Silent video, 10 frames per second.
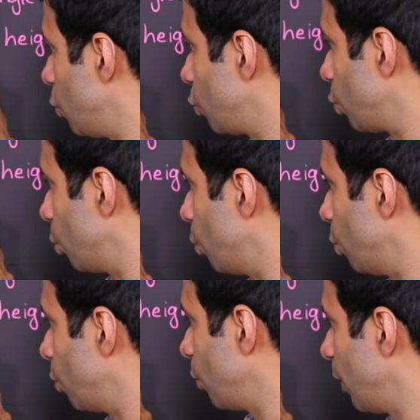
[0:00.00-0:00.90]

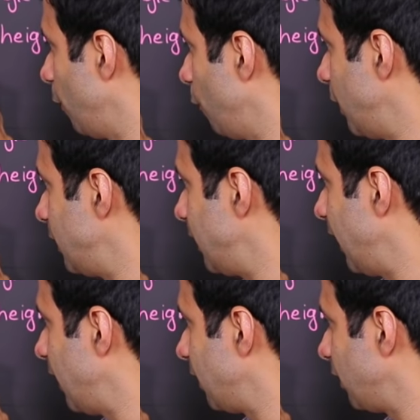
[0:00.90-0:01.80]
So if we
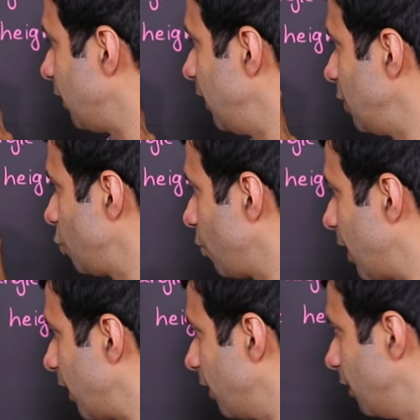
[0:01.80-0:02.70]
take this
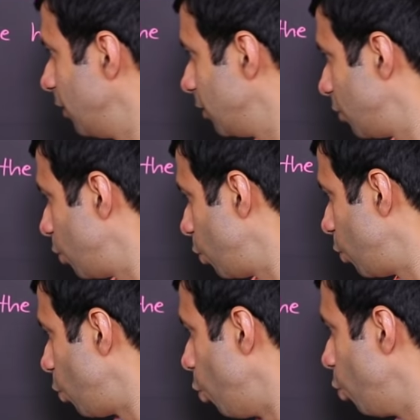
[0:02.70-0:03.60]
triangle
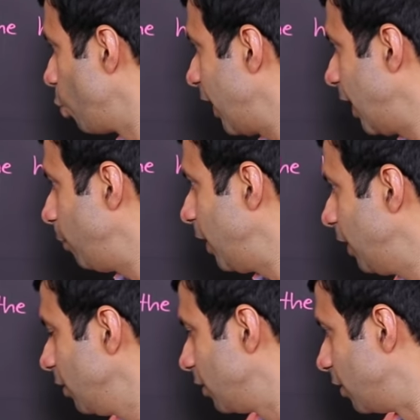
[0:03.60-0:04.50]

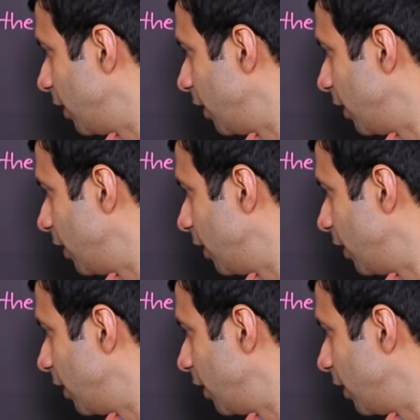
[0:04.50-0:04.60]
OAB, the